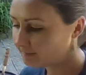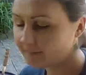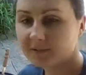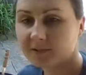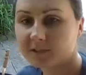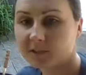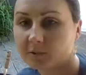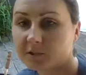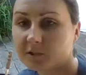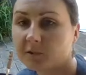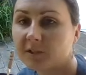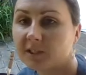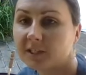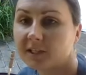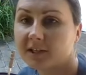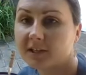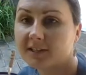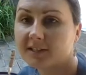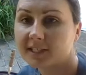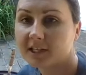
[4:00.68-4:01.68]
so tune
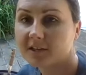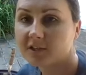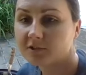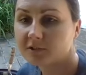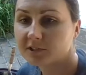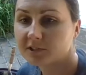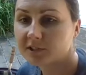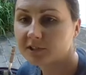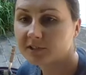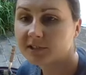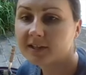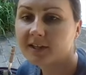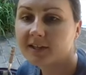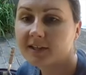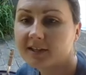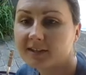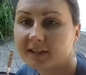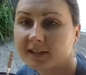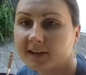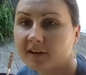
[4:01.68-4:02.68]
in on Central
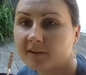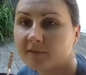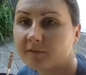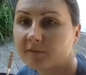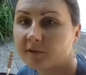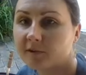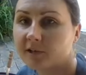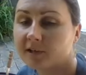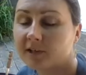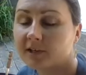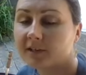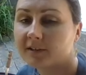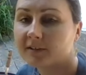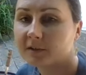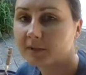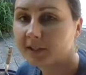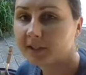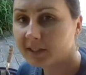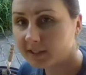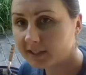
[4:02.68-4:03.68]
there for
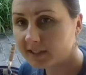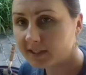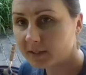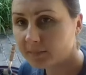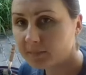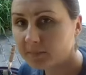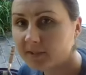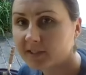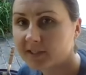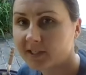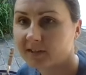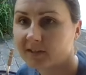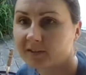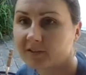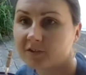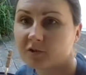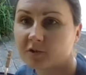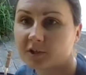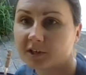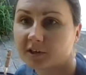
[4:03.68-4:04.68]
the weekly tips
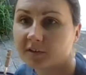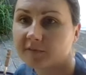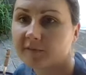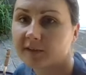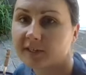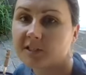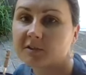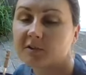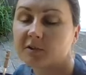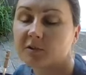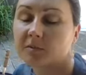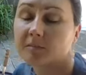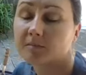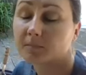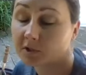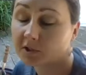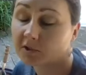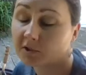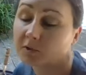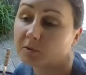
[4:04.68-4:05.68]
and join our
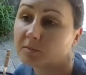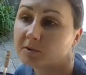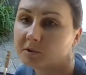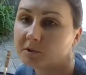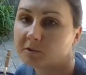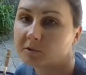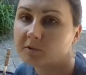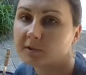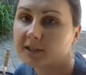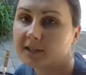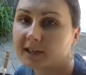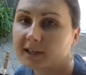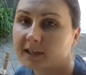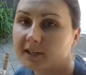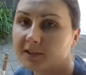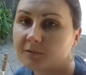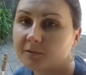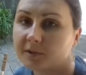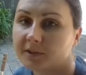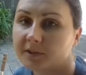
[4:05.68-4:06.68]
Facebook group to
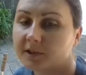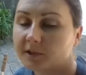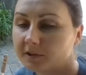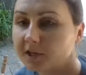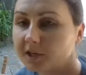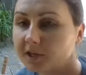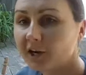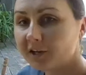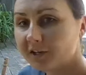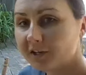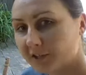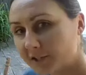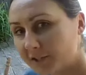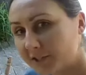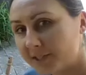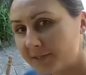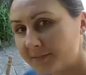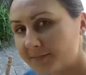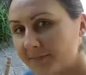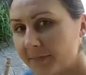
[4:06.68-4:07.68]
engage with other
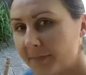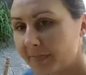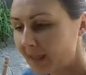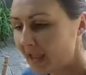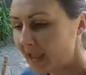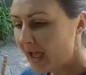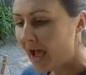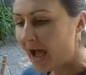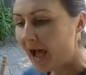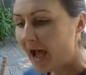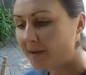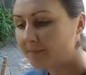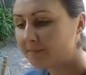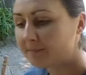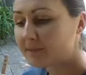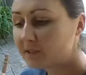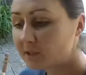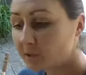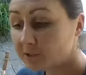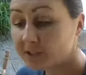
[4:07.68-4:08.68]
gardeners.
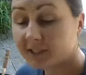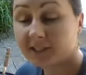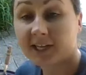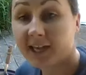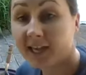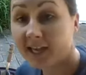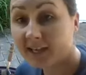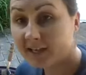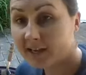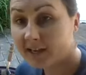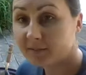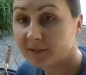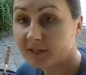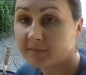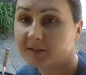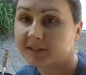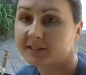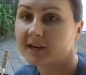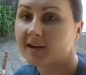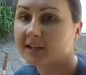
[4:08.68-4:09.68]
So today I'm going to
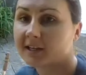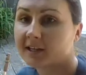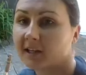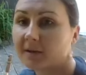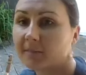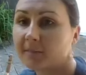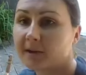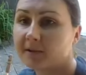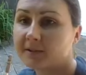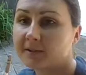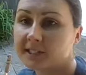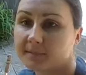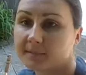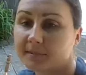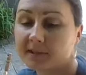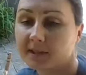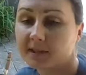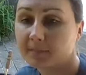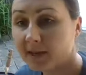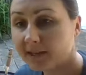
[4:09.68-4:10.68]
be talking about some
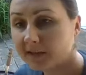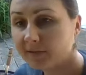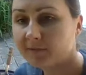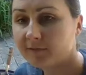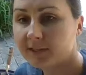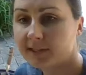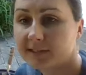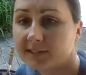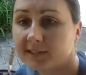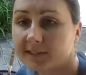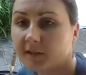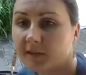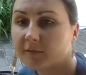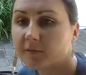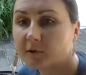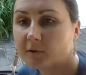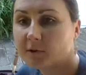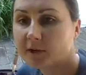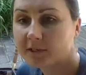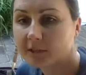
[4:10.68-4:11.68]
of the benefits of
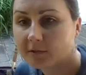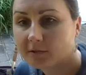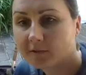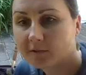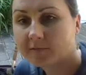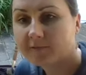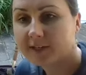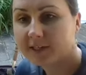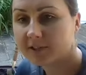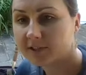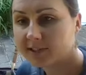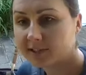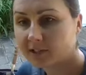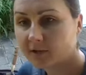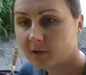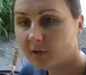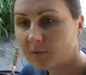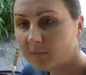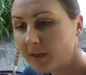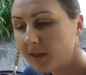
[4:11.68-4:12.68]
growing your own veggies at
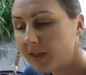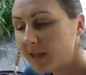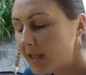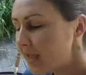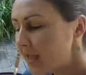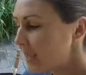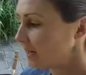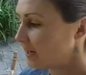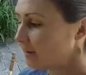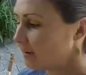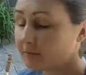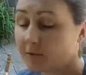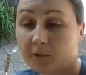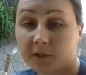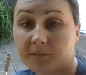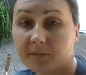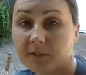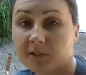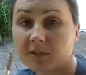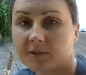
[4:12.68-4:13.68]
home, and I'm
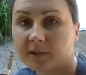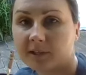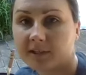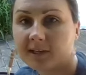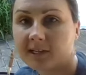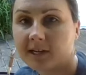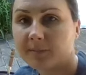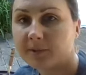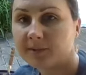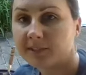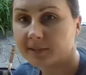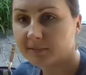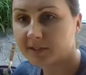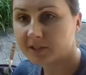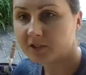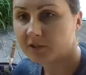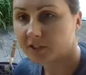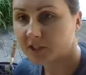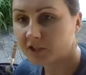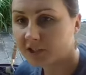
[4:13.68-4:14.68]
going to be doing a couple
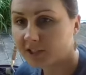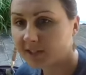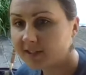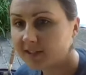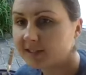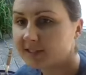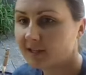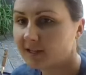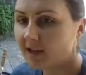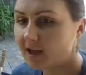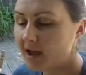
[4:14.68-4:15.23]
demonstrations,